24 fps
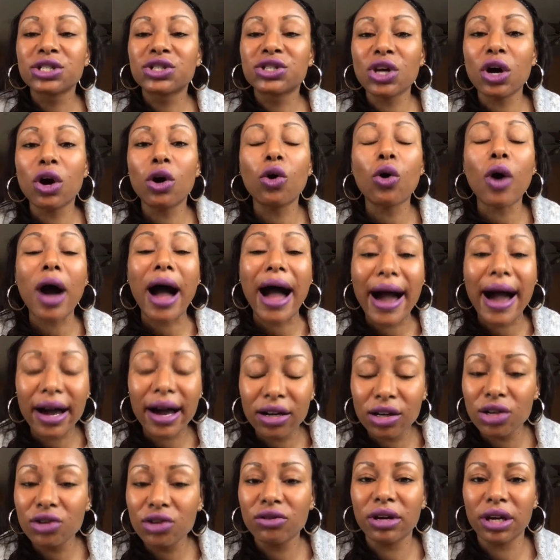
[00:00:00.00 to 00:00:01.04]
So how
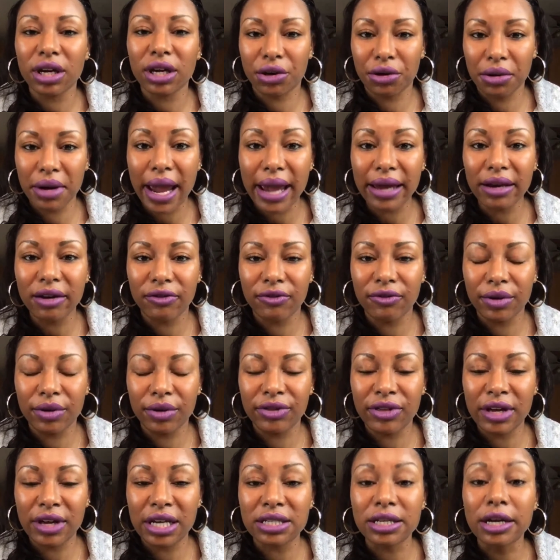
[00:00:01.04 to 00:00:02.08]
do you get creative with
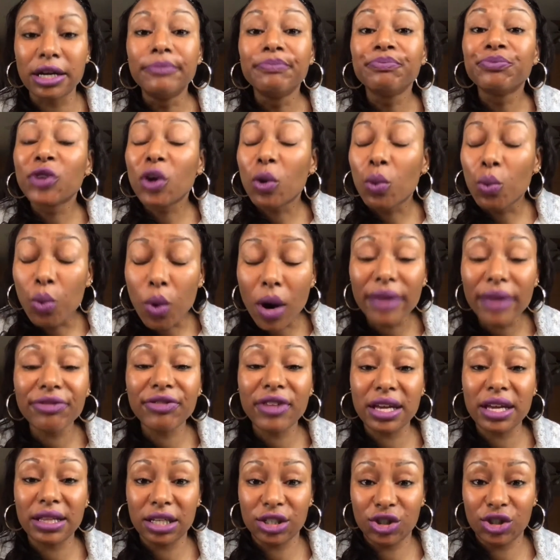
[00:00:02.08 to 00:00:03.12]
this? One
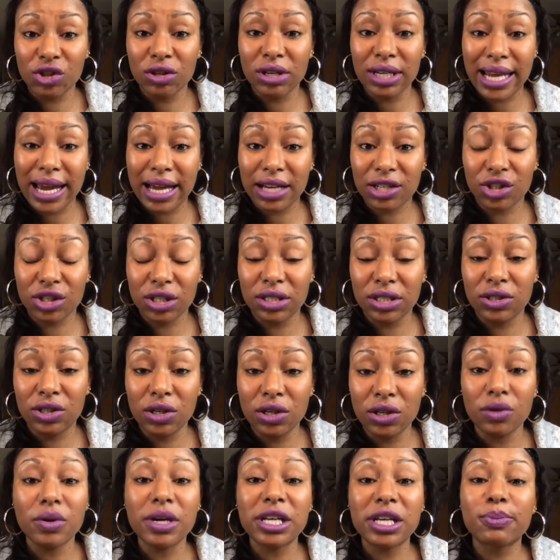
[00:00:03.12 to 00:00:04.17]
thing that you can actually
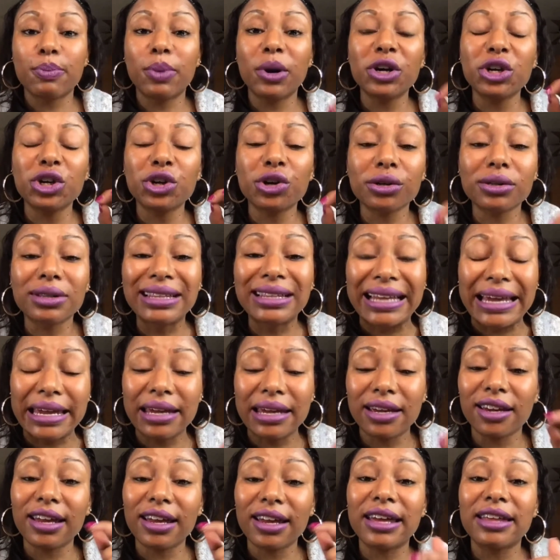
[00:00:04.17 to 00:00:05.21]
do is put your
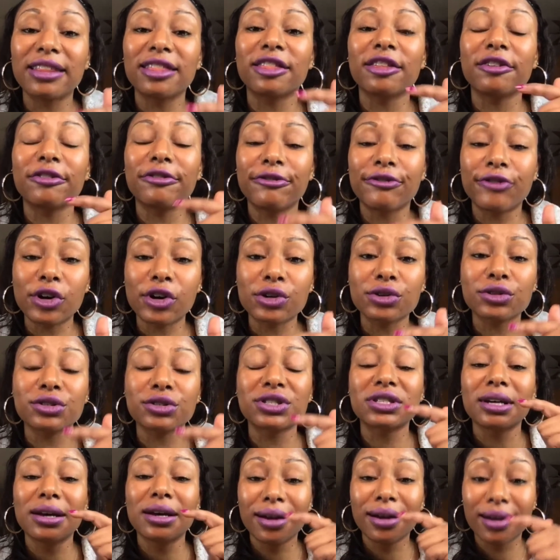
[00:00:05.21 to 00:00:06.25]
link in the
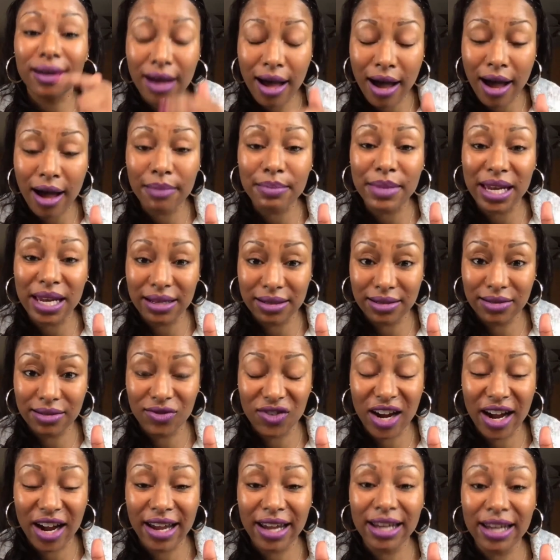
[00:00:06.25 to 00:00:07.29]
first comment,
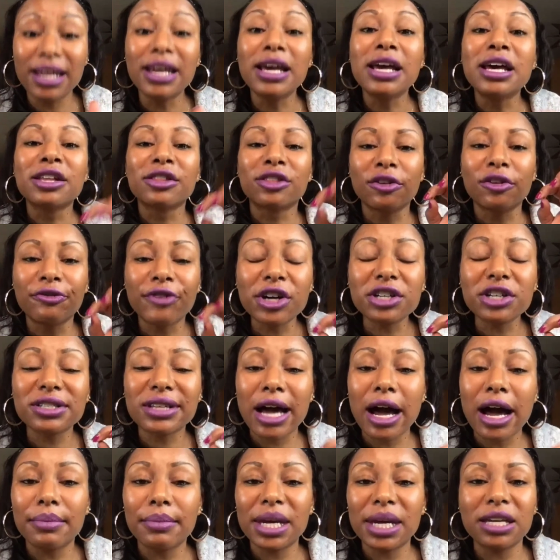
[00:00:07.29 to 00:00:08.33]
right? The first
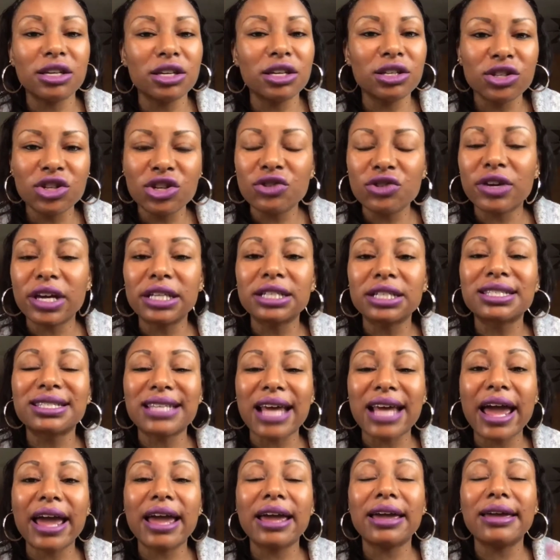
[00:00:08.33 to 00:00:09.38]
comment, and you can
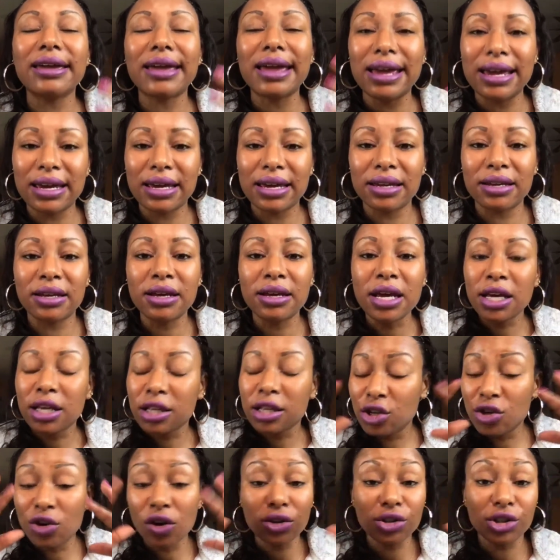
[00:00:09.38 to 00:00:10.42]
say in,
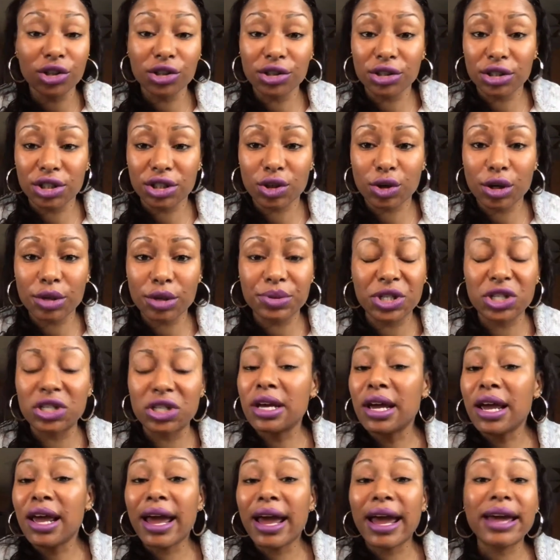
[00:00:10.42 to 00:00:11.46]
your description,
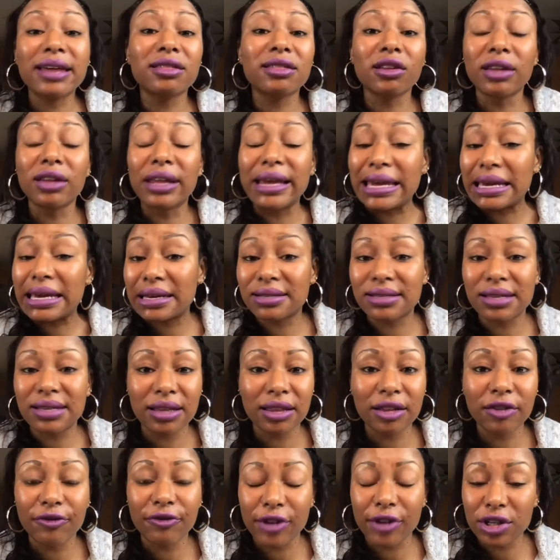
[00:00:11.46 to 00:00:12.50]
hey, the link is in
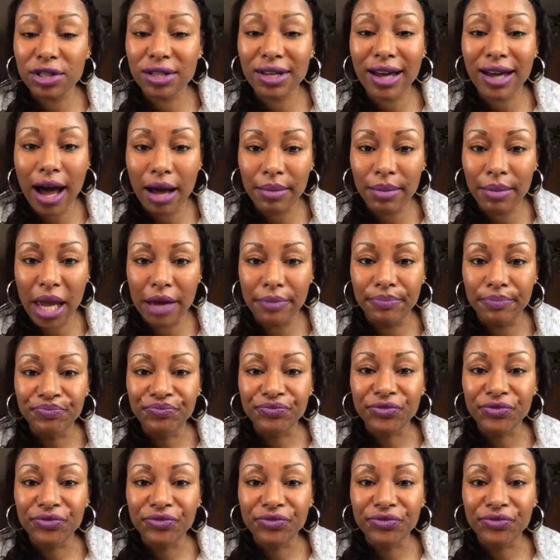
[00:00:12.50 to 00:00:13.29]
the first comment.